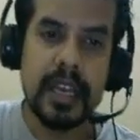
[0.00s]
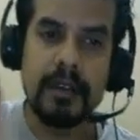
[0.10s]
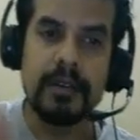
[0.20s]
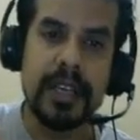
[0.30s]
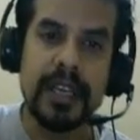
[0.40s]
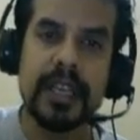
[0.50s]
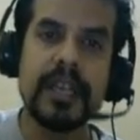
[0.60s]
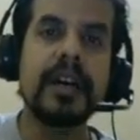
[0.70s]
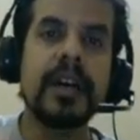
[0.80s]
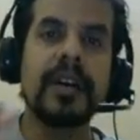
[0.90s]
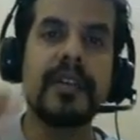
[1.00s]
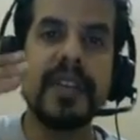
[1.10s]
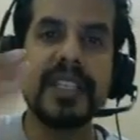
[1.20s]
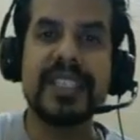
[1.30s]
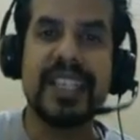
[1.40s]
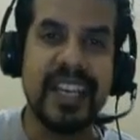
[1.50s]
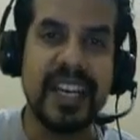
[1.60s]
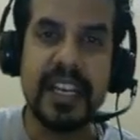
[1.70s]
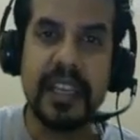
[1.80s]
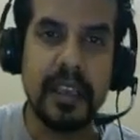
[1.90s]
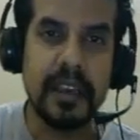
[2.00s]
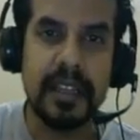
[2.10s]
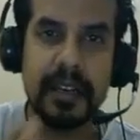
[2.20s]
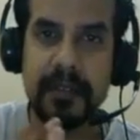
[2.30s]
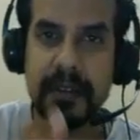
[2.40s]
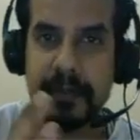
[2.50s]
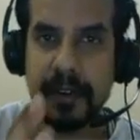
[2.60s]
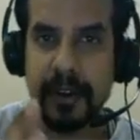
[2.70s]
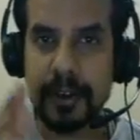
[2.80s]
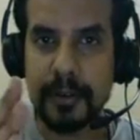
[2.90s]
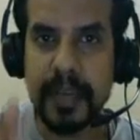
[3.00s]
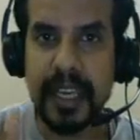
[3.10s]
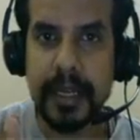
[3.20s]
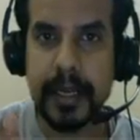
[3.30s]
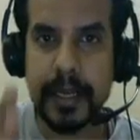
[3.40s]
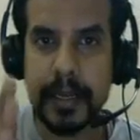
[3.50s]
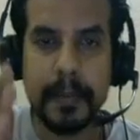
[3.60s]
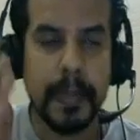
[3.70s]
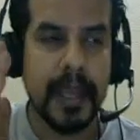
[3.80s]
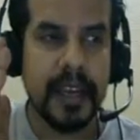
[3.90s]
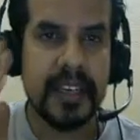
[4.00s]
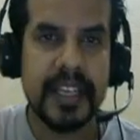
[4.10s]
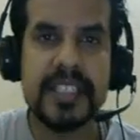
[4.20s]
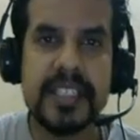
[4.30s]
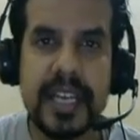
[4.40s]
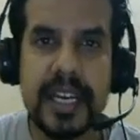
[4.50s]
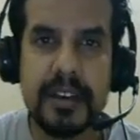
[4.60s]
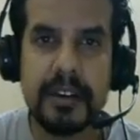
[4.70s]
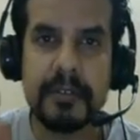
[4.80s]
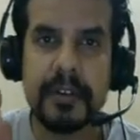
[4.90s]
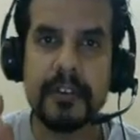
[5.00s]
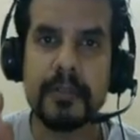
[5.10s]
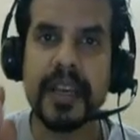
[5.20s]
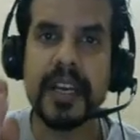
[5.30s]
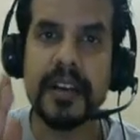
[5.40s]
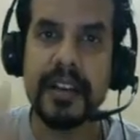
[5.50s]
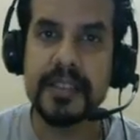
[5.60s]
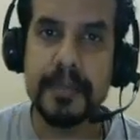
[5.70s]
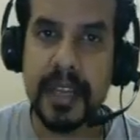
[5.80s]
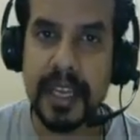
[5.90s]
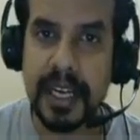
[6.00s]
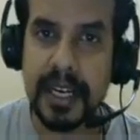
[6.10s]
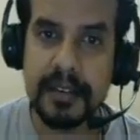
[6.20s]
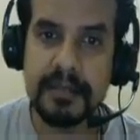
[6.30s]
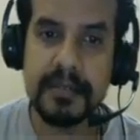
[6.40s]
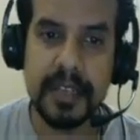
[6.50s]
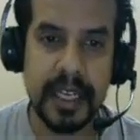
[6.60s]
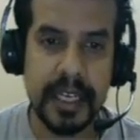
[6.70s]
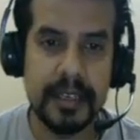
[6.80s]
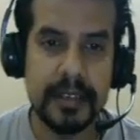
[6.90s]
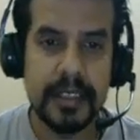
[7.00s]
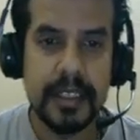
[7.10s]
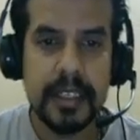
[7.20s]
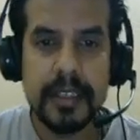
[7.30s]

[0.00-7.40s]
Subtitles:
Now out here we are segregating here that we want to make a text ad or we want to make a display ad, right?